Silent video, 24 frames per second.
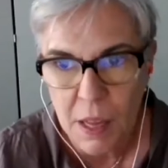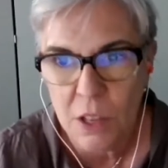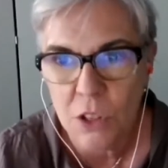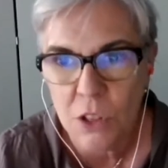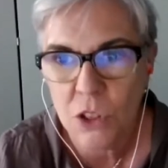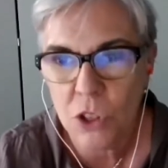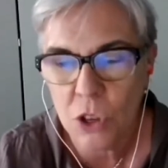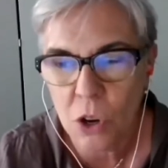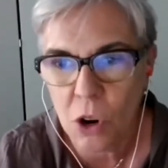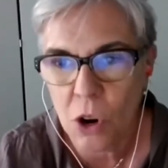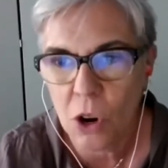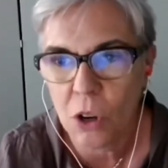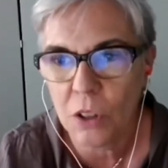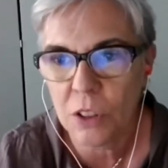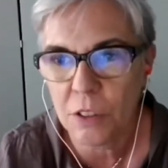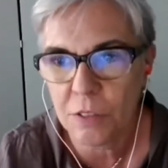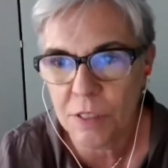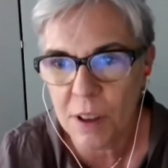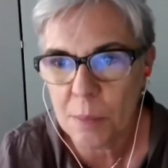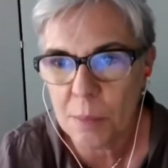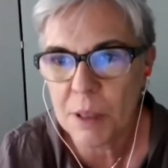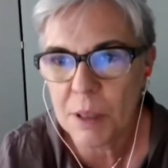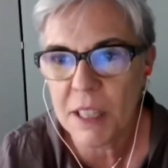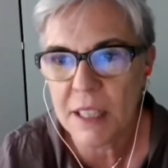So the
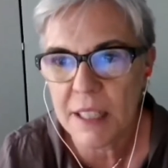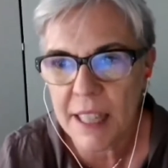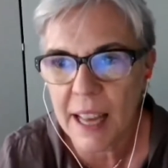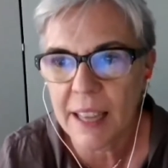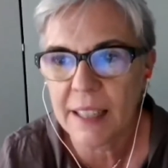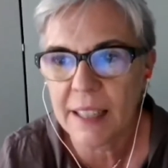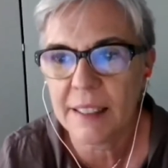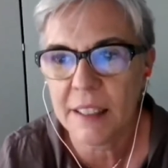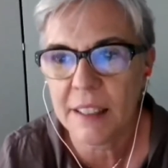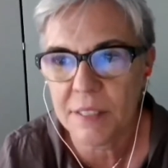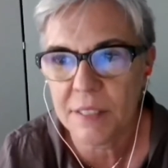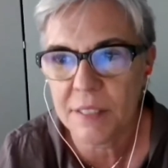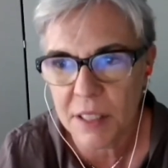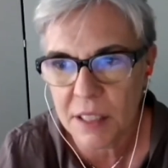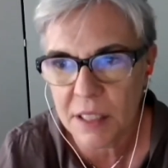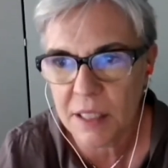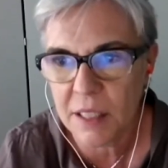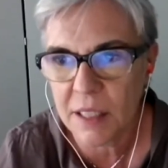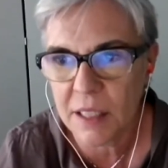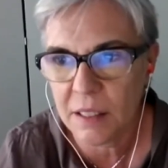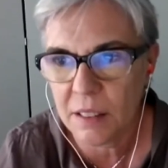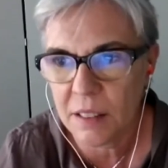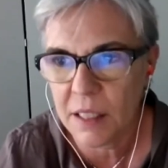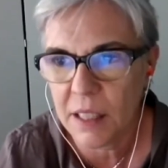feminist activist
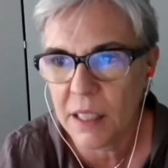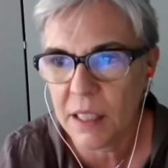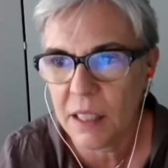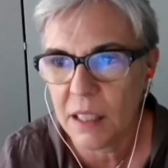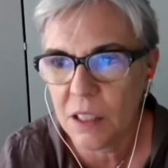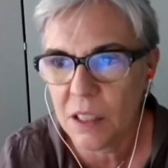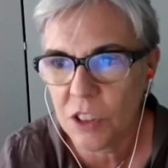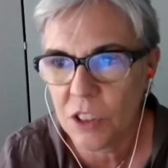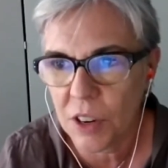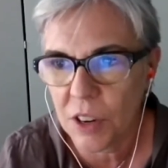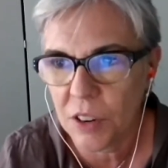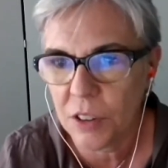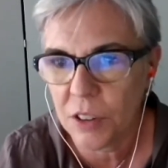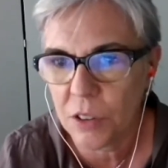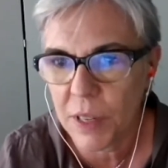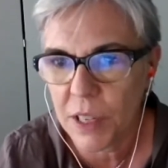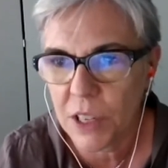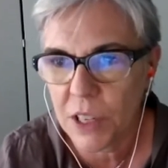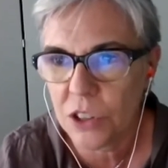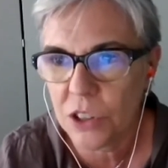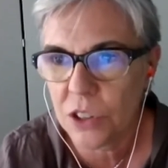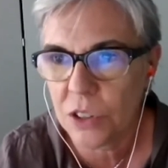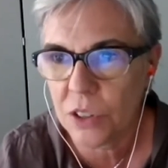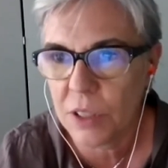in the
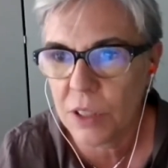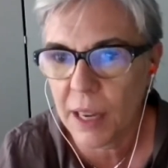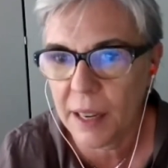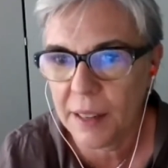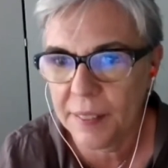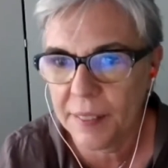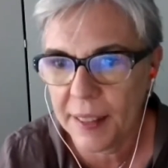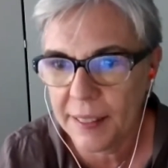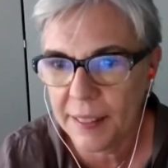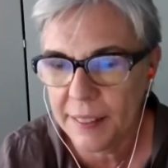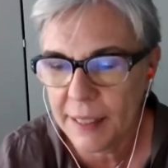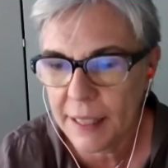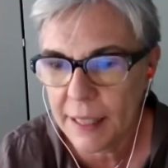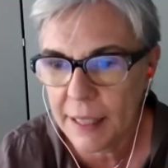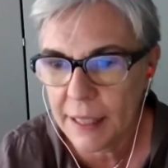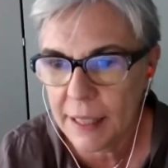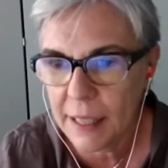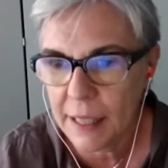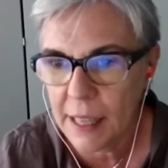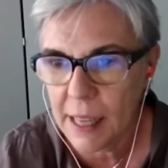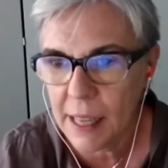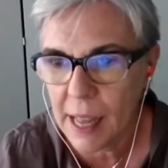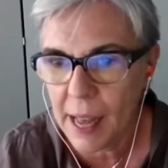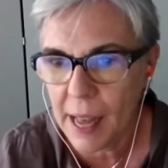generation
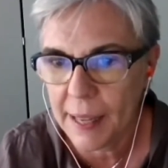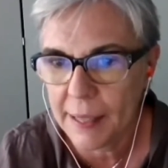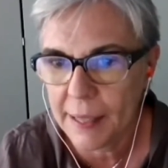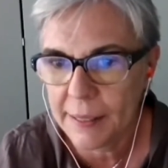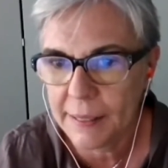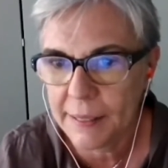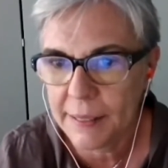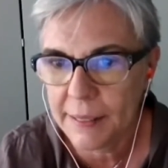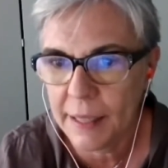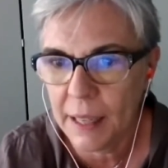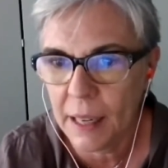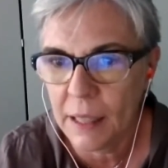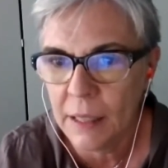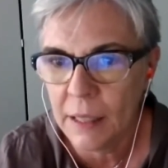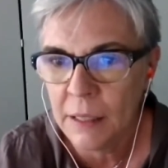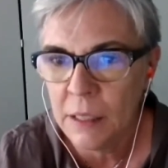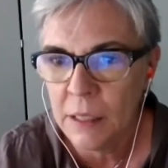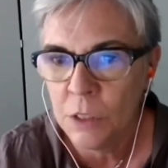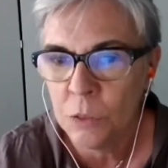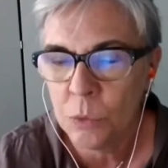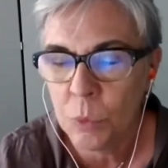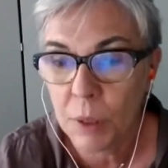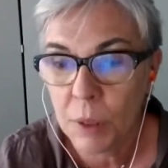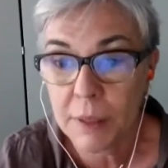identity and uh,
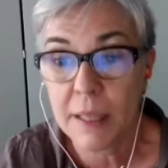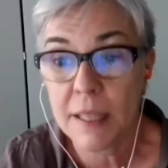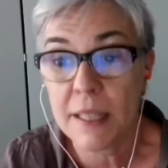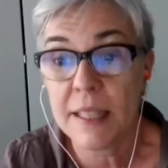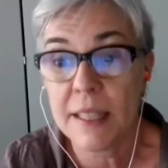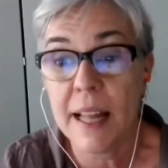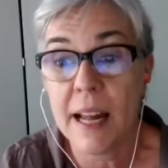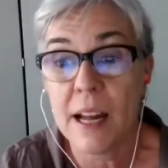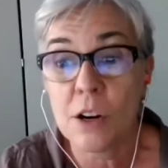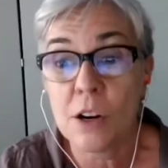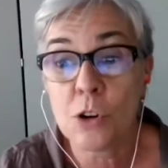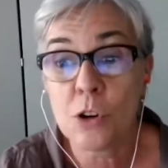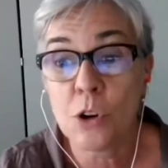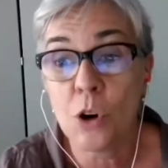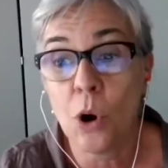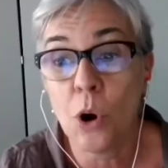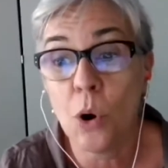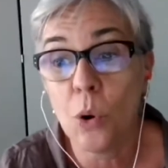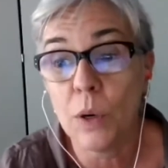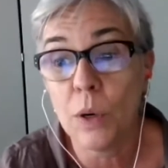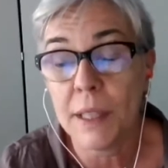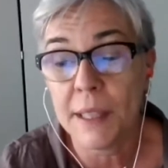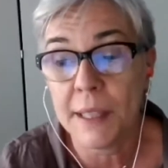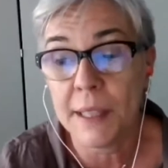what is their
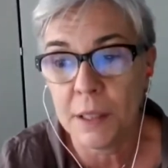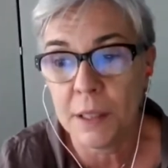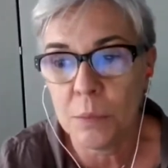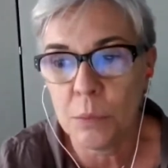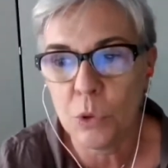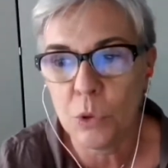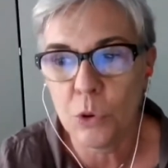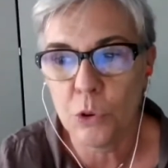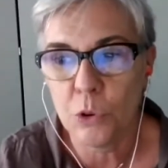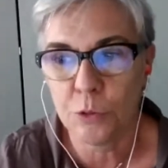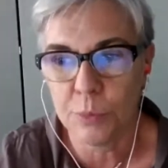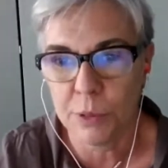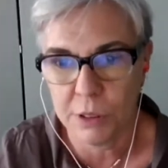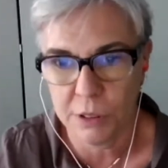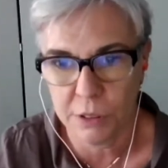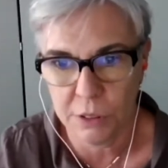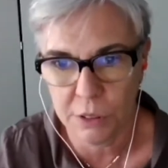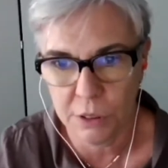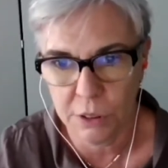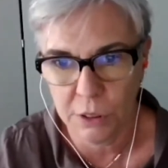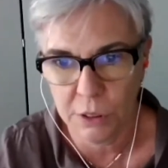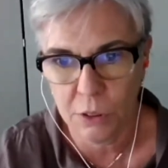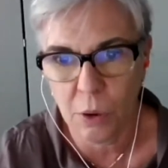role in the movement mm.